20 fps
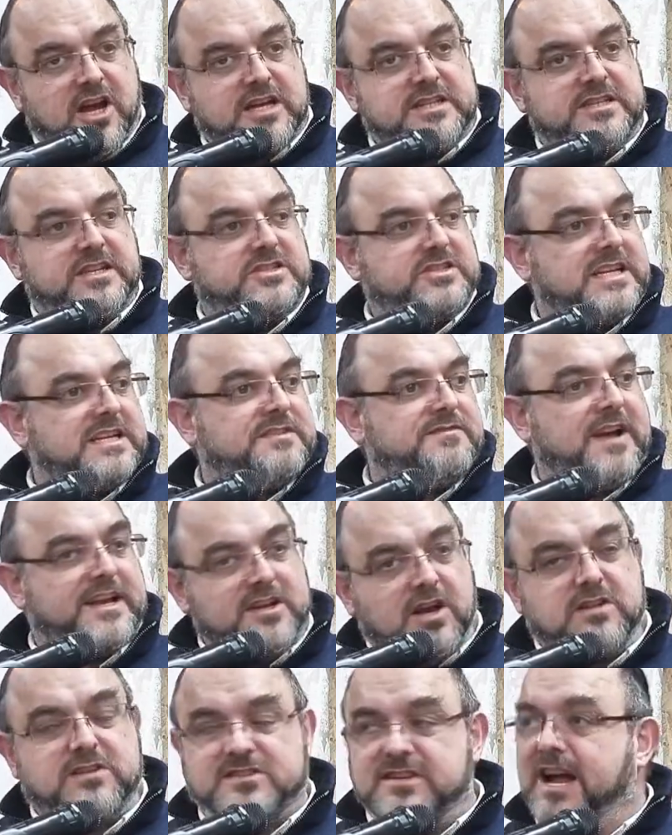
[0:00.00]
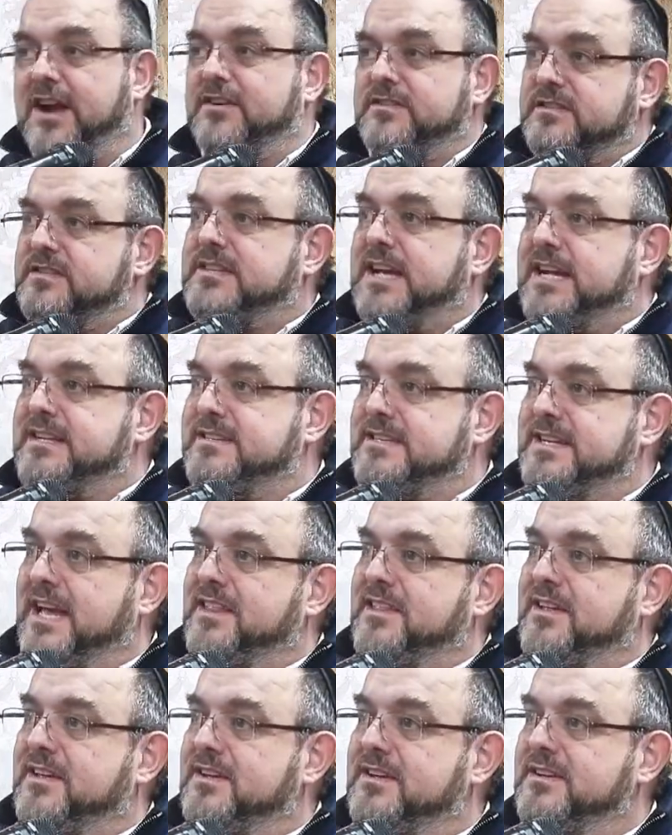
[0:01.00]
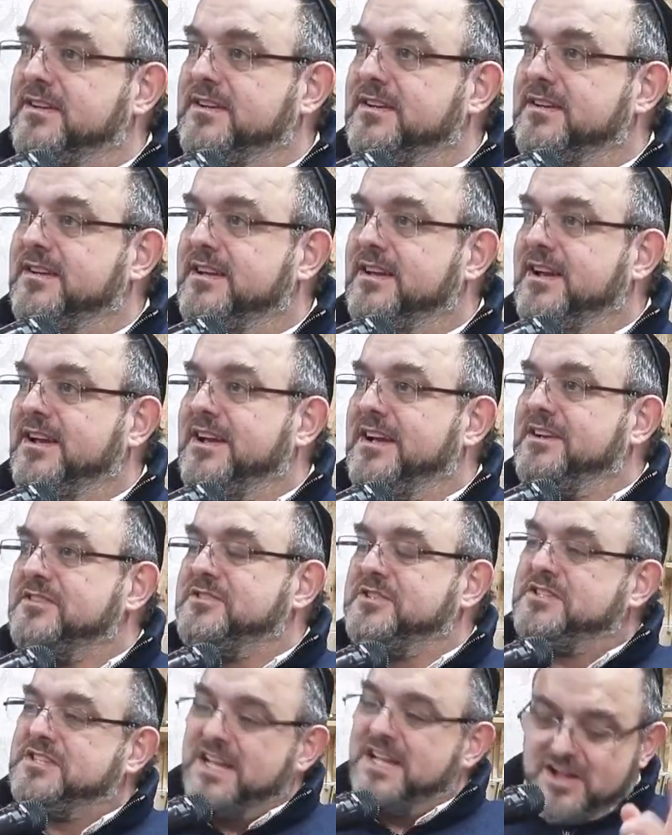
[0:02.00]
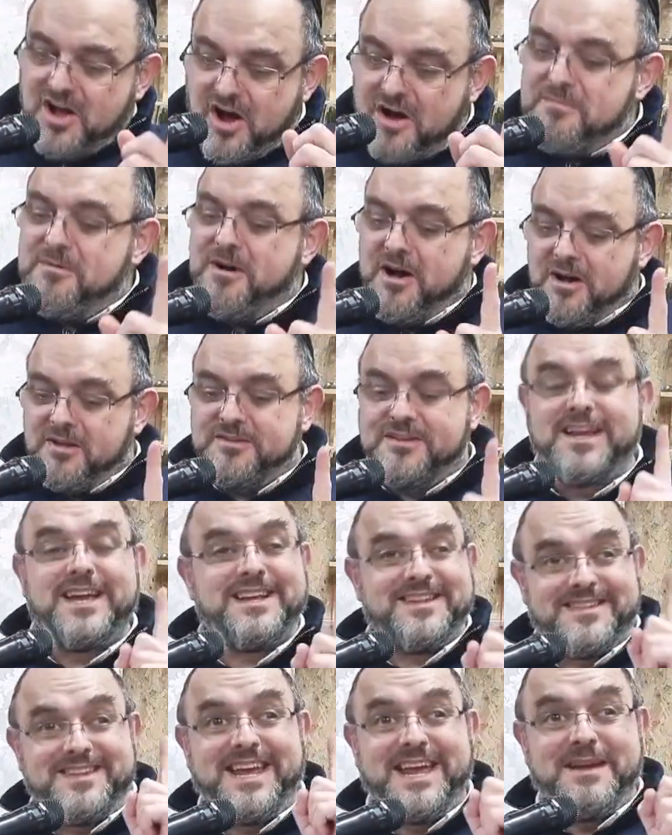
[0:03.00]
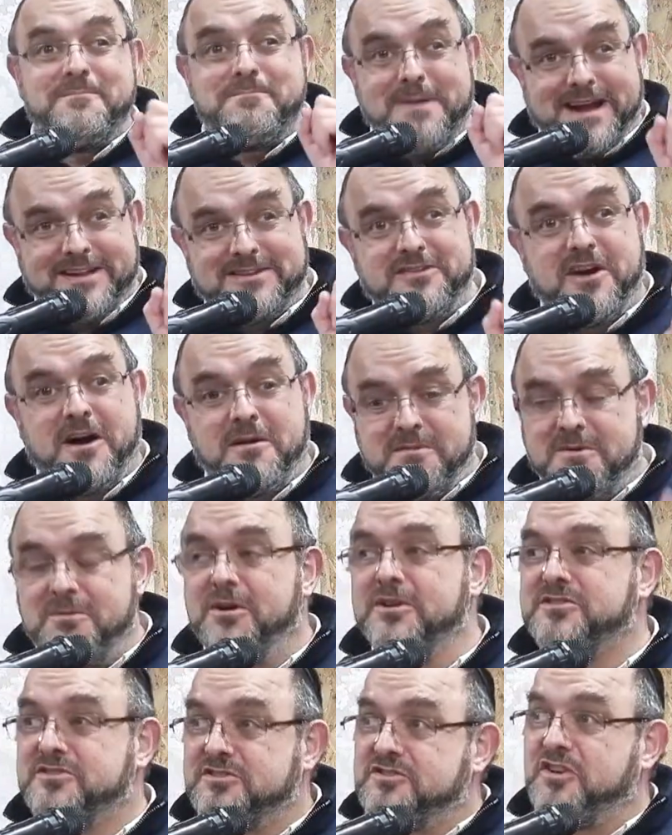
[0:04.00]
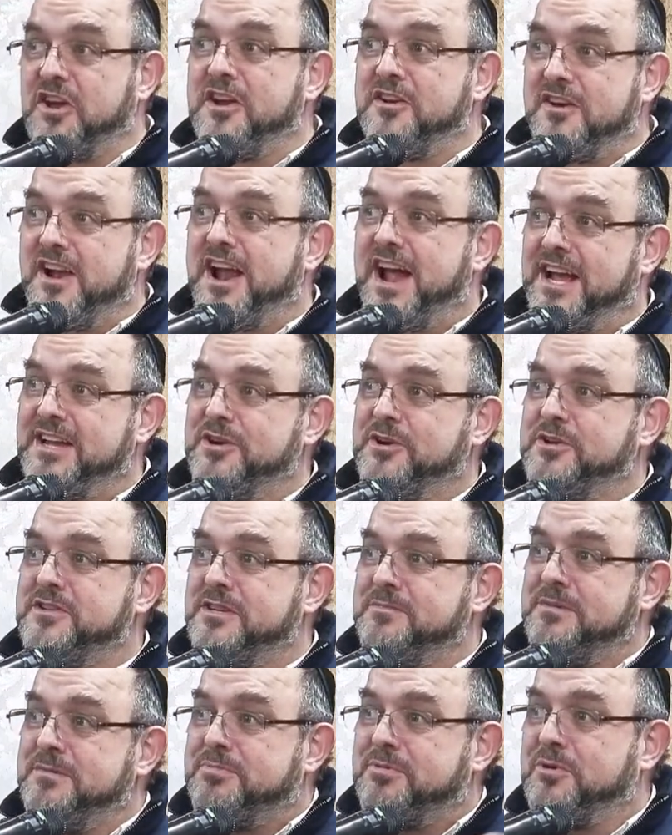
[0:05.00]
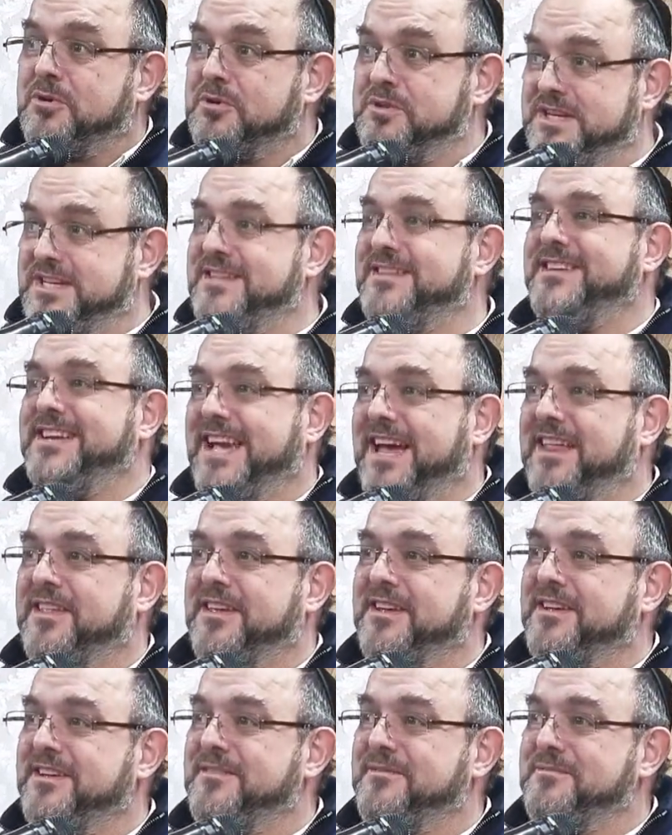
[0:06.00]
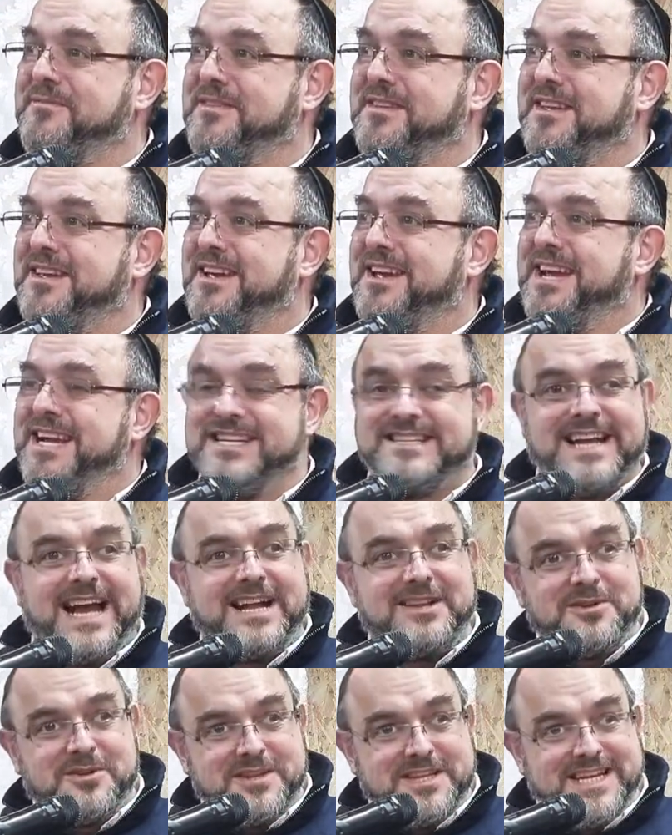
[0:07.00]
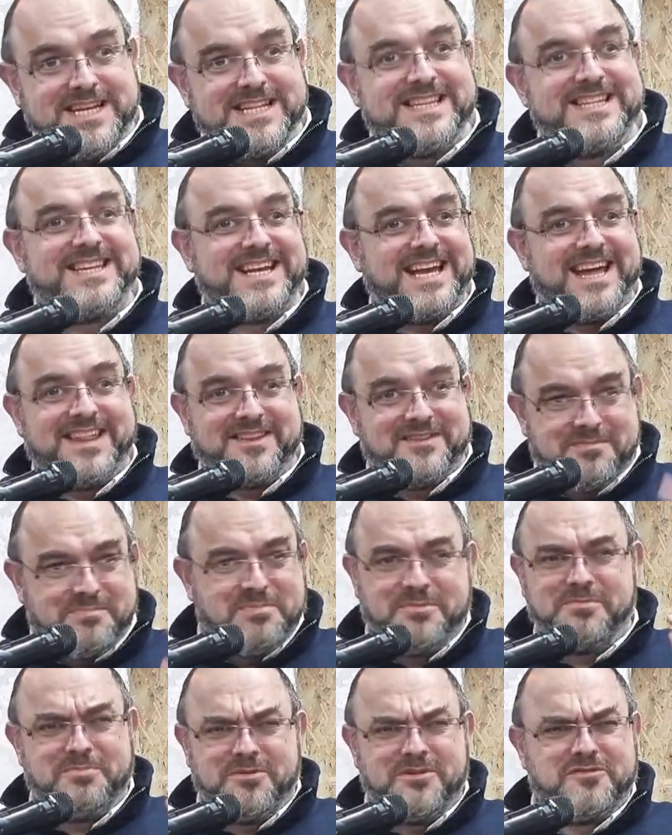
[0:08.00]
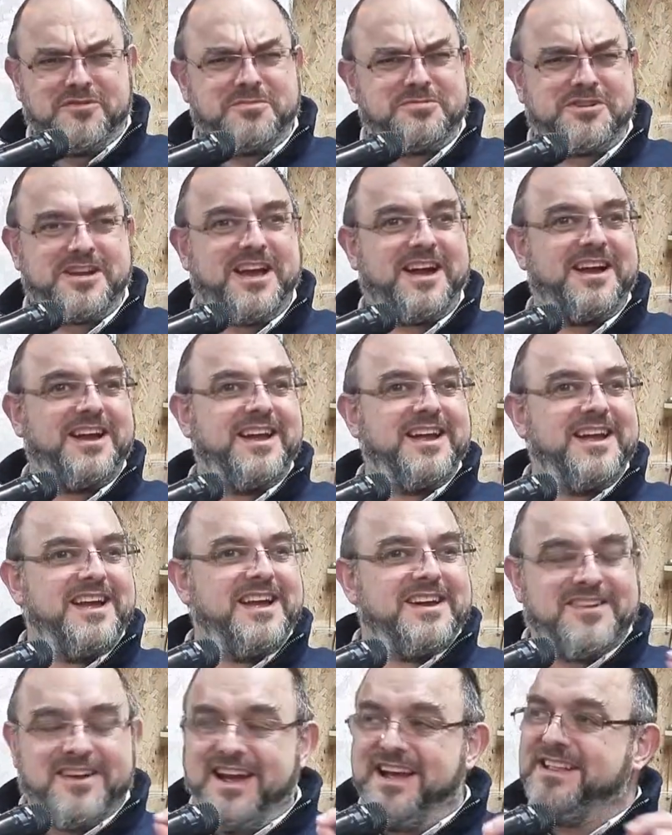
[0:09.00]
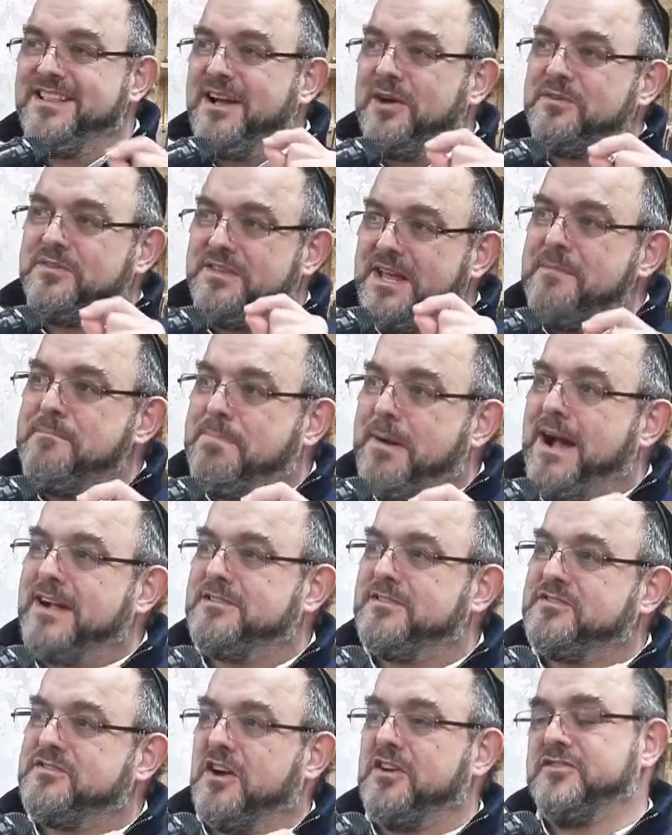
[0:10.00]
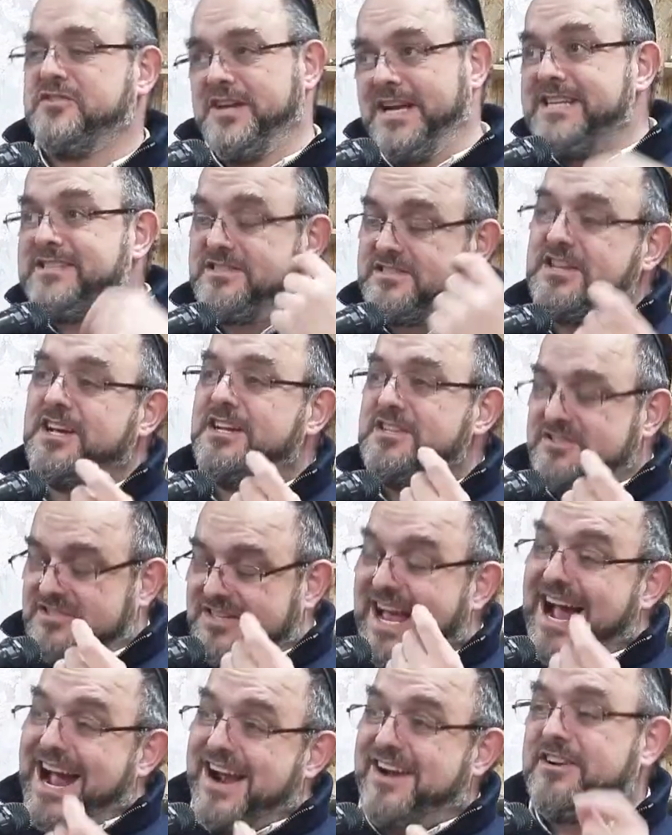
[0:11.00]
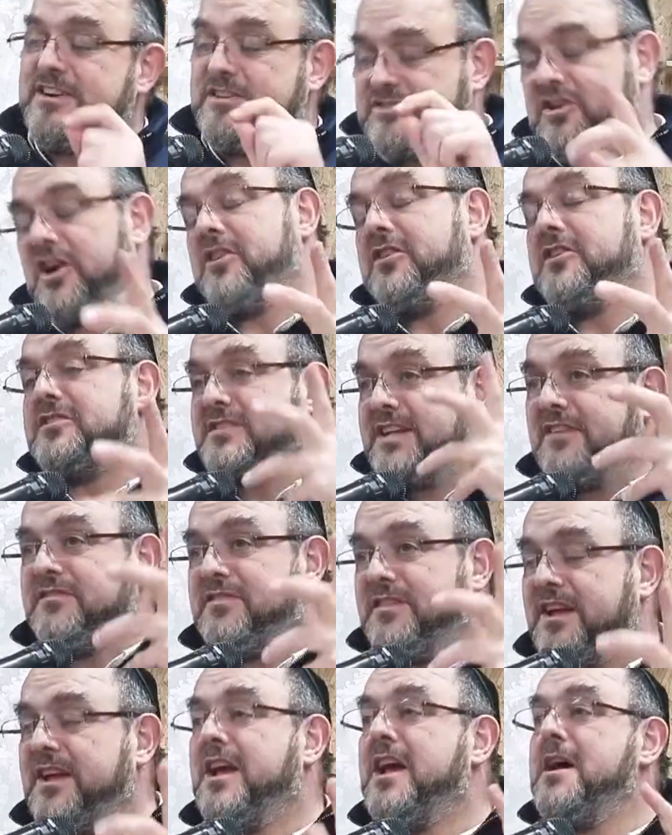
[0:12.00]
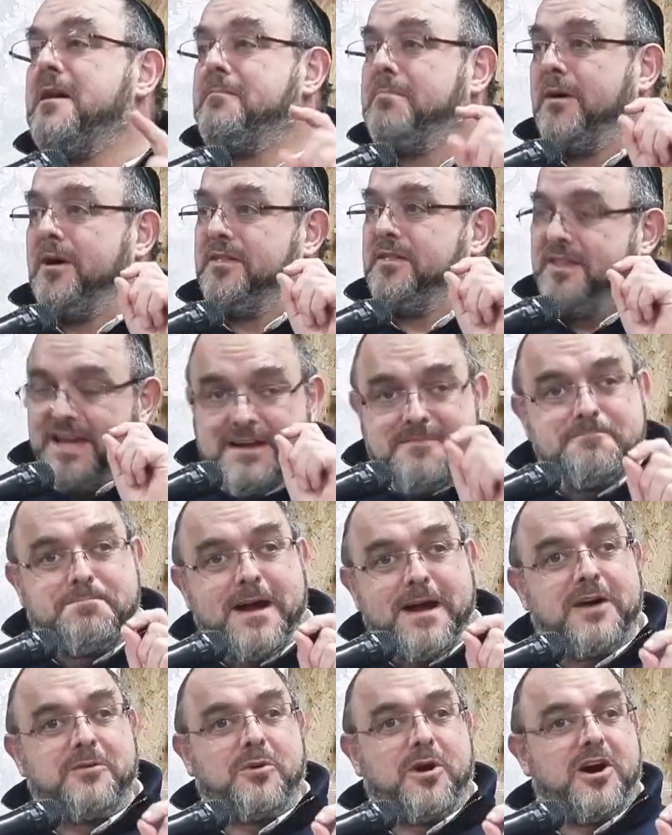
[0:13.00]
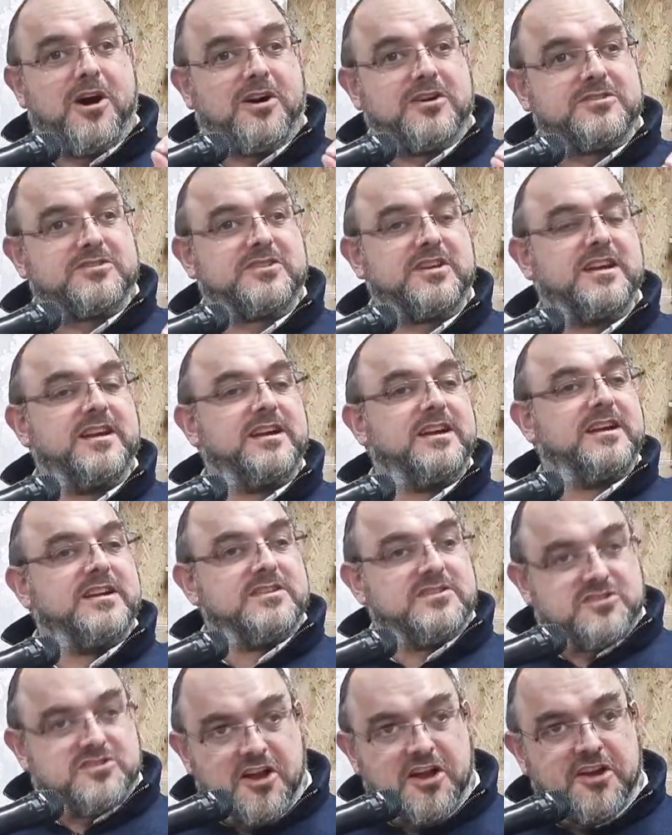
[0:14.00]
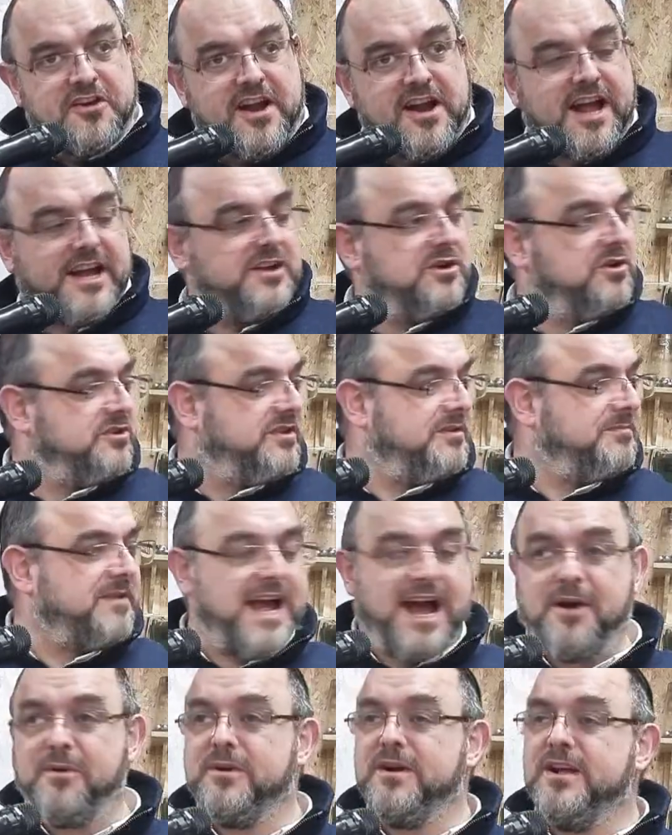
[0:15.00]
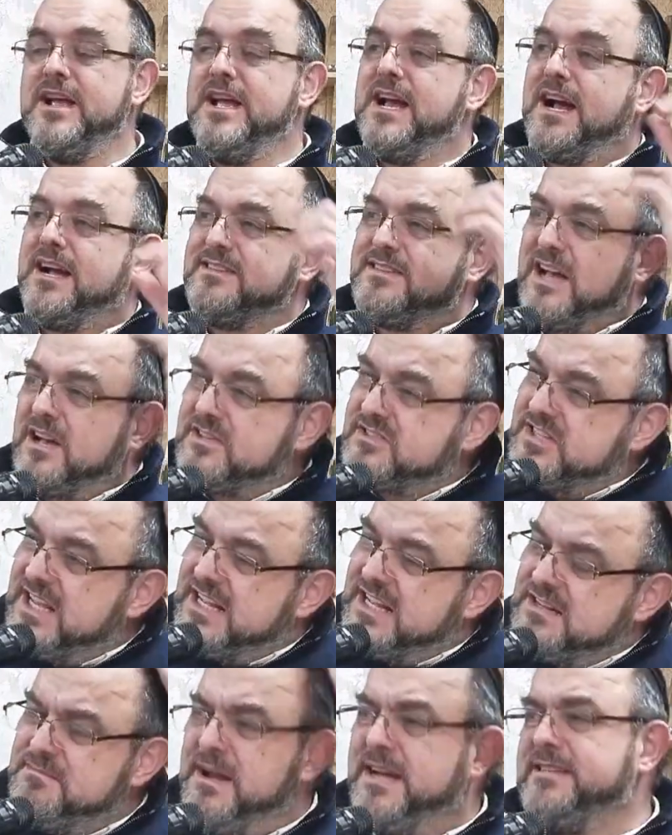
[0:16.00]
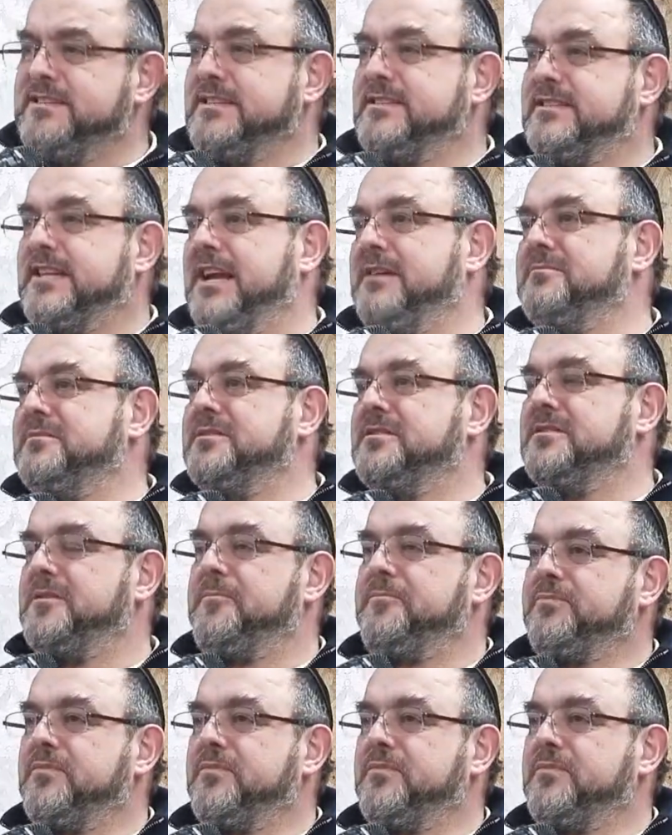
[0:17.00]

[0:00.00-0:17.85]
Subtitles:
HaKodesh, is vayotzar, to tie it together. So he said Haman, the impact of Haman was Tzoyre HaYehud, he brought all the Yidden together. He tied all the Yidden together. It's a beautiful pshat. Right? That was the impact of Sarah. So it is Sar and Saras and everything, but the impact was Tzoyre HaYehud. Now, Chazal say an amazing statement.